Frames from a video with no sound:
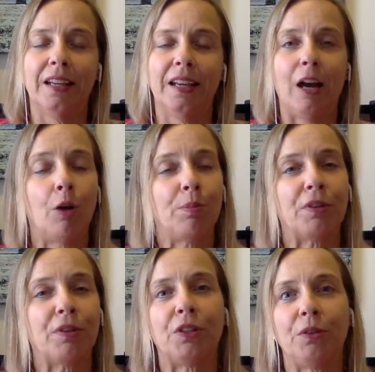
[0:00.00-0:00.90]
help
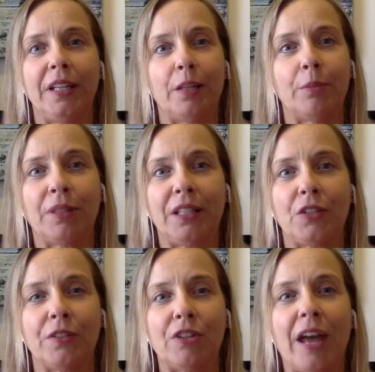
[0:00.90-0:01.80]
if you need it please
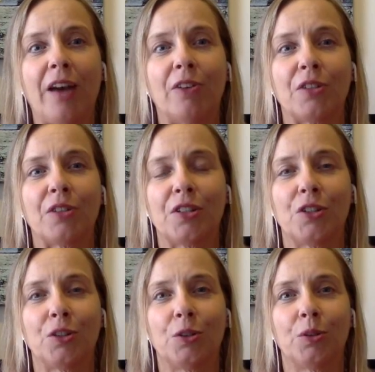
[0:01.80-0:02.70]
reach out
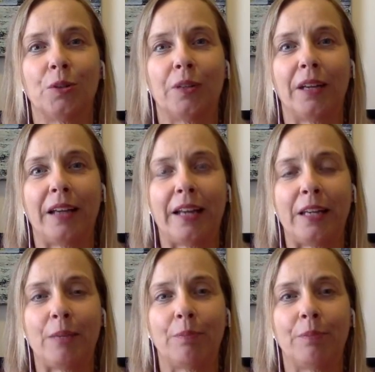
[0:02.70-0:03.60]
to
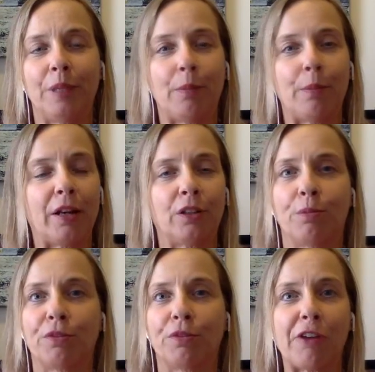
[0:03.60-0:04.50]
any you know medical
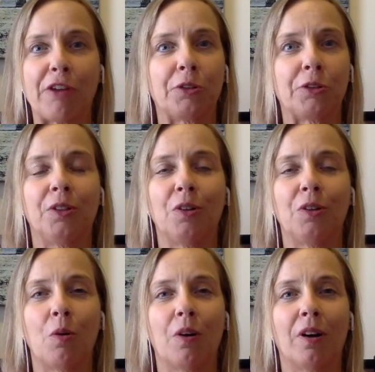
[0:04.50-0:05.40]
professional
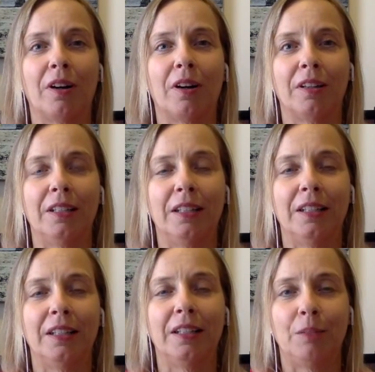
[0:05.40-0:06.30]
or
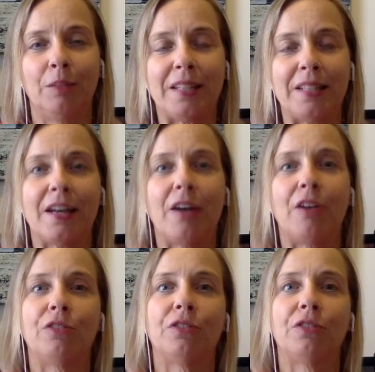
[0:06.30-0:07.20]

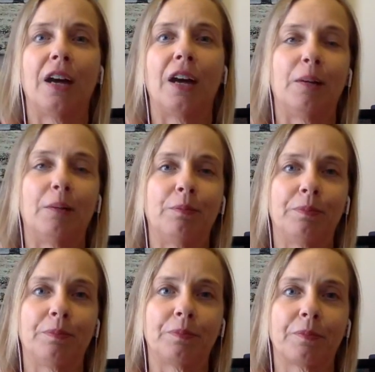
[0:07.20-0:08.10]
myself
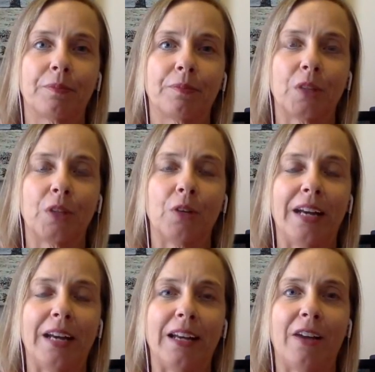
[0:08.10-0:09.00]
um, or
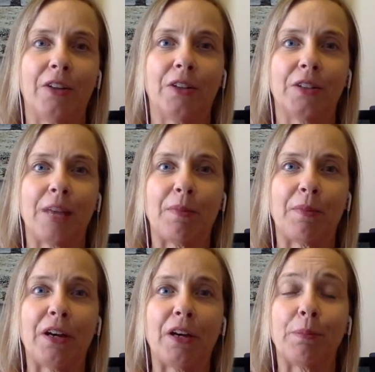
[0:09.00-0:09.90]
any other type of
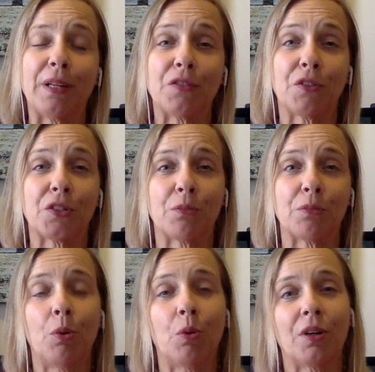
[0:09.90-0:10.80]
therapist for
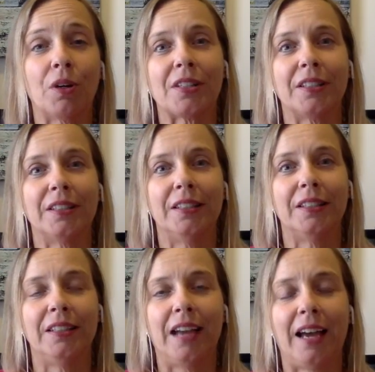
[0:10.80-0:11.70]
support
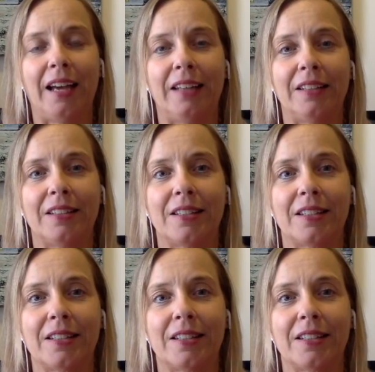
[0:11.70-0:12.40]
and